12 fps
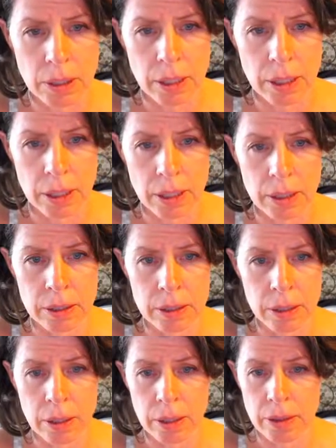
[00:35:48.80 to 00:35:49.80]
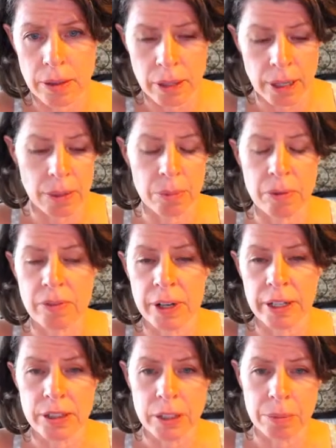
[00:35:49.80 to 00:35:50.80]
And then I can
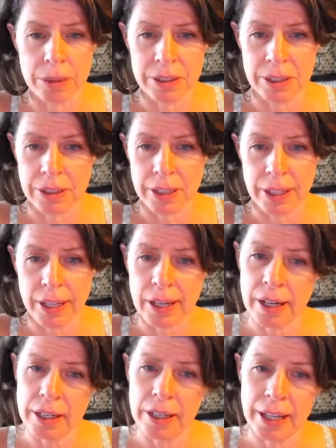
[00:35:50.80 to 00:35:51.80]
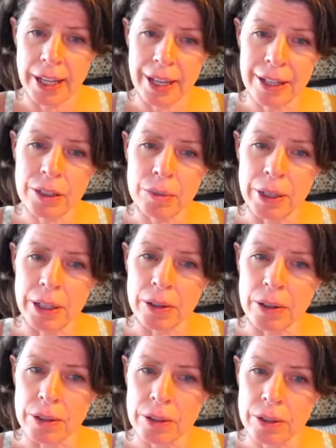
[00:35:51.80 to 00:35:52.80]
provide job listings like, I need a candle maker.